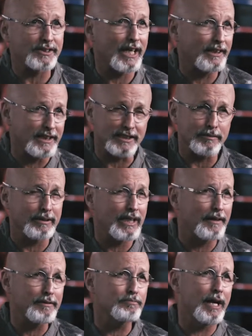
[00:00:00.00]
It doesn't mean I
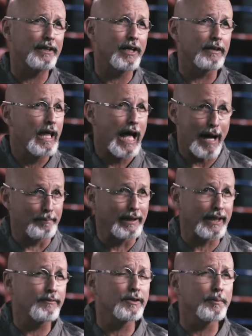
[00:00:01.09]
might not. I
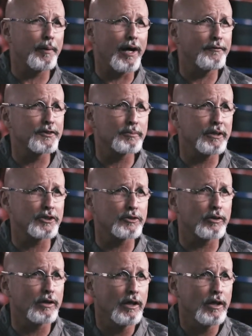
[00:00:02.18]
believe in the prophet's ministry.